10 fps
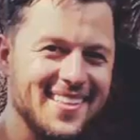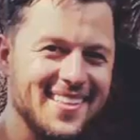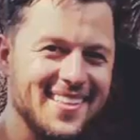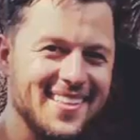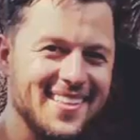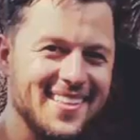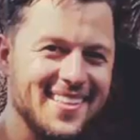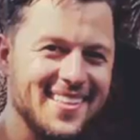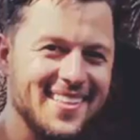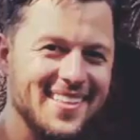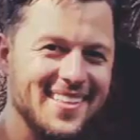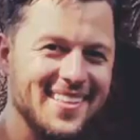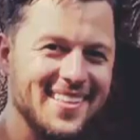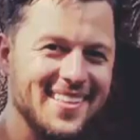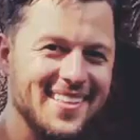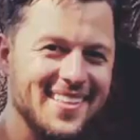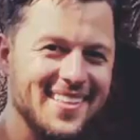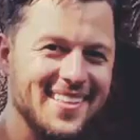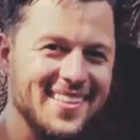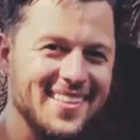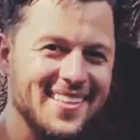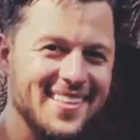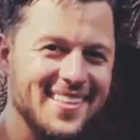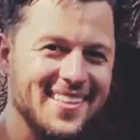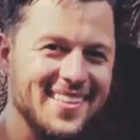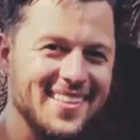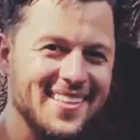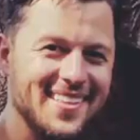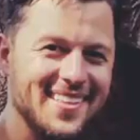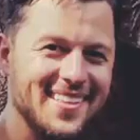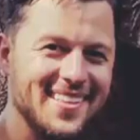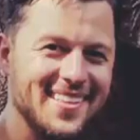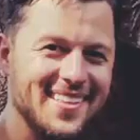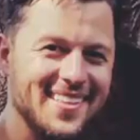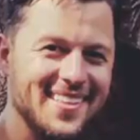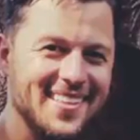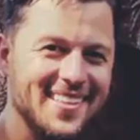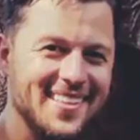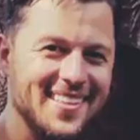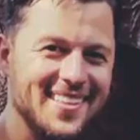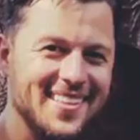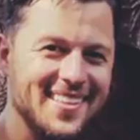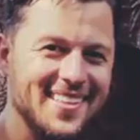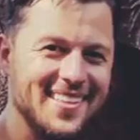(silent)